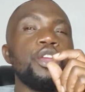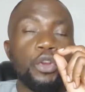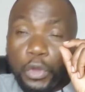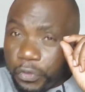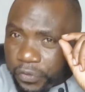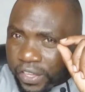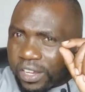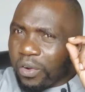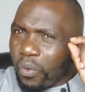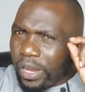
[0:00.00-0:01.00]
do you
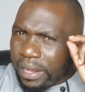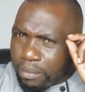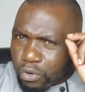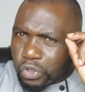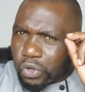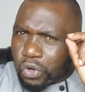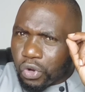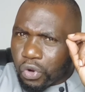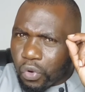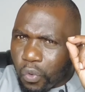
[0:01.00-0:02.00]
think William Ruto
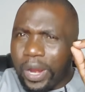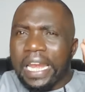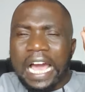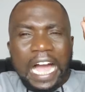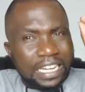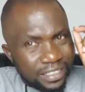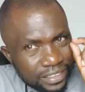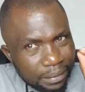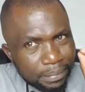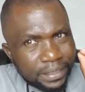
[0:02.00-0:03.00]
will
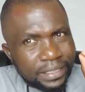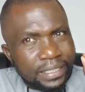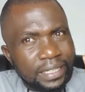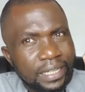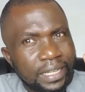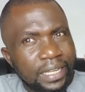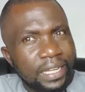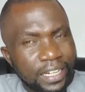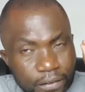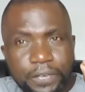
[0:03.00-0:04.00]
accept
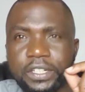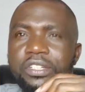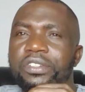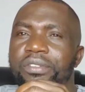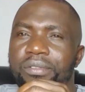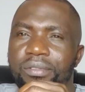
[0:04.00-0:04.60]
defeat?